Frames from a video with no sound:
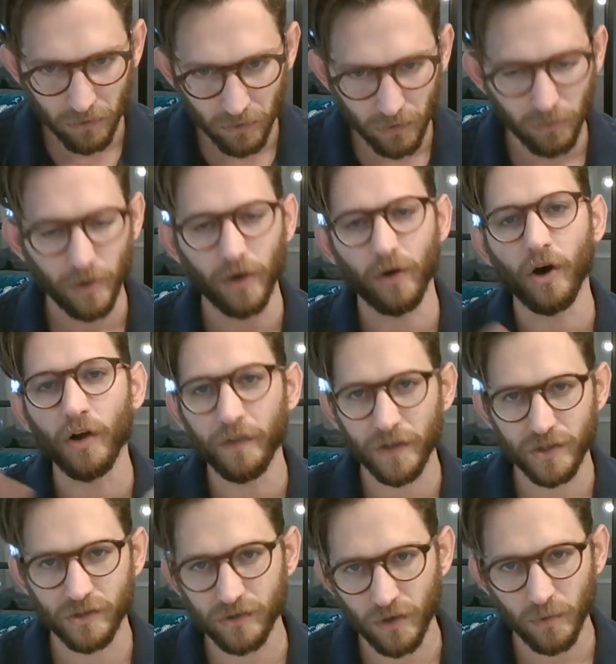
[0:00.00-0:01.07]
throughout all
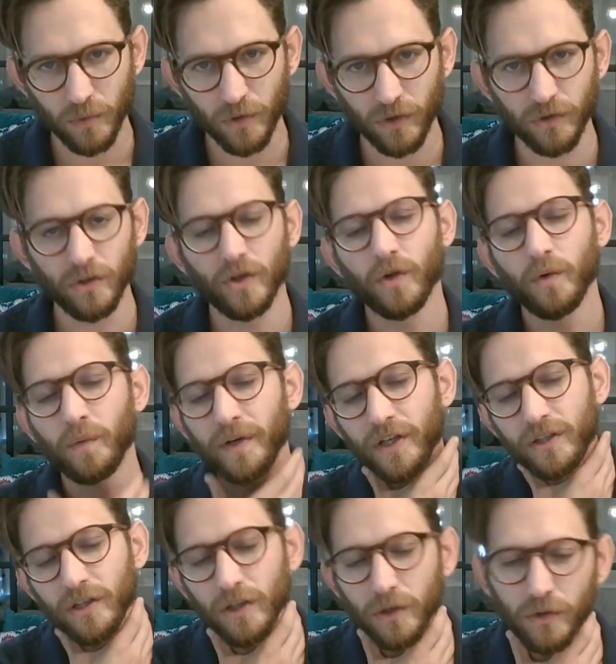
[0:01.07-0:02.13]
nations of the world, we need
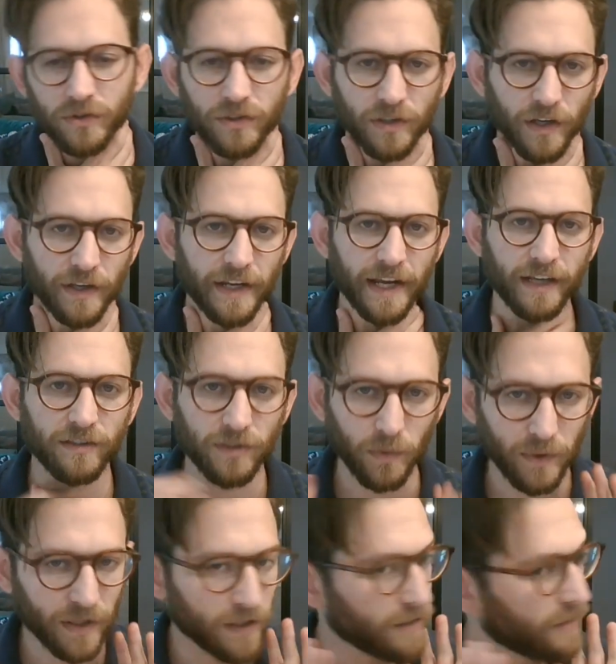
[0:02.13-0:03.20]
to loosen our necks so
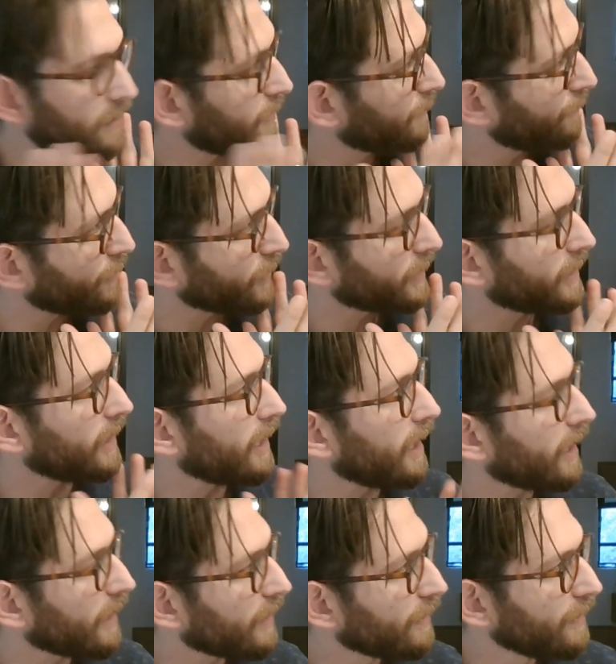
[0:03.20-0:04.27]
we could divert
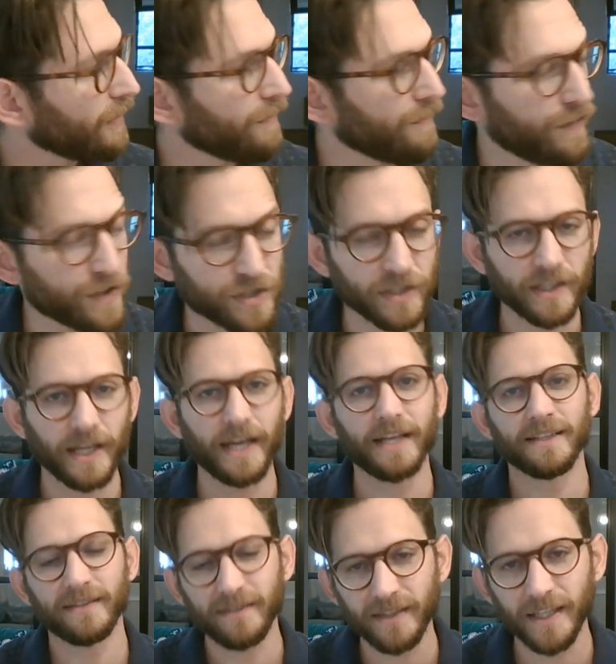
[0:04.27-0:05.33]
our vision and
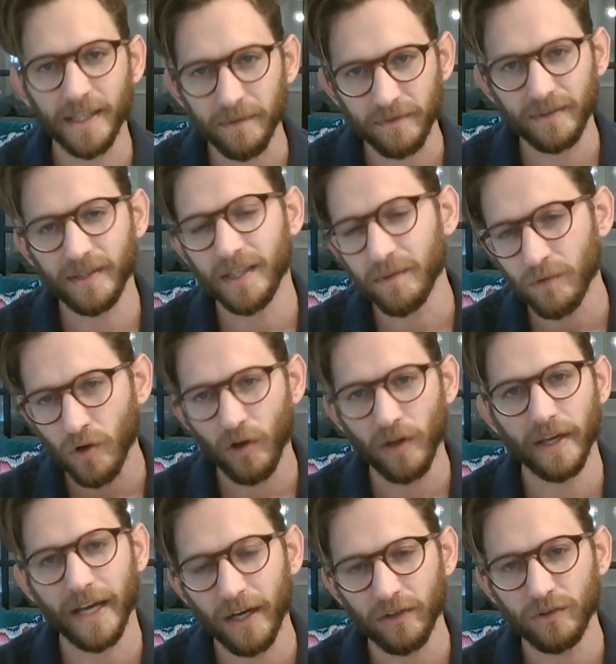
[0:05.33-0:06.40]
see him, see him
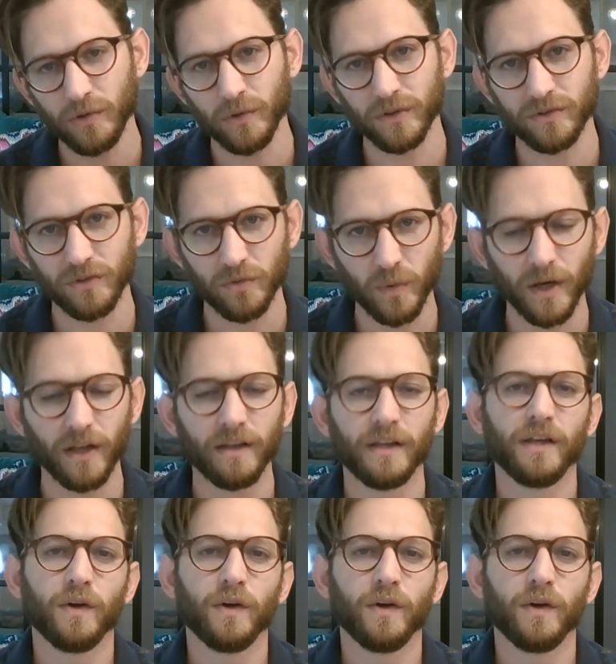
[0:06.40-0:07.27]
calling out to us as well.